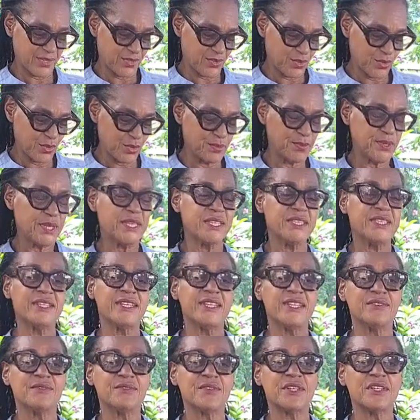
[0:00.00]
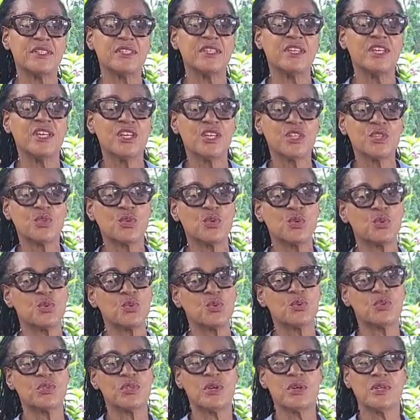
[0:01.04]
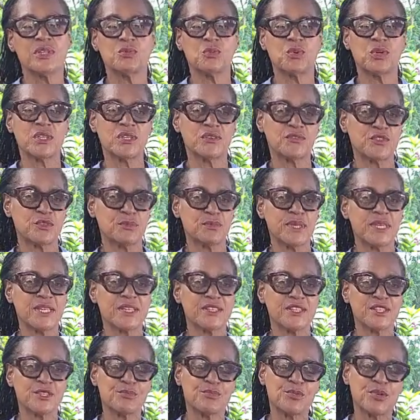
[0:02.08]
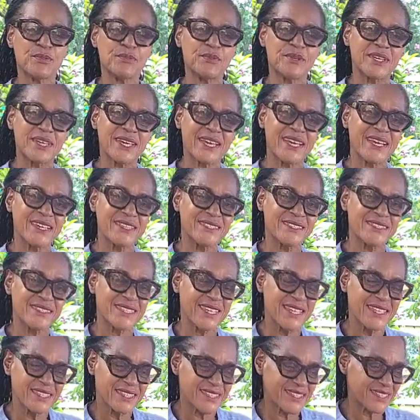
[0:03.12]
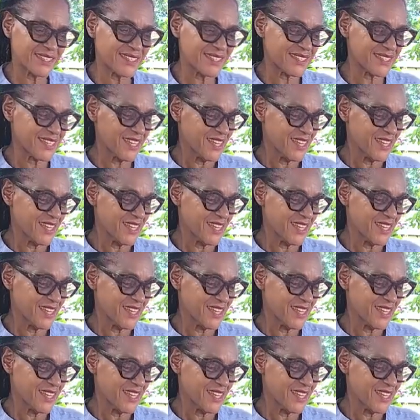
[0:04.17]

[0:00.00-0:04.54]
to be delivered to one of Jamaica's premier garden centers.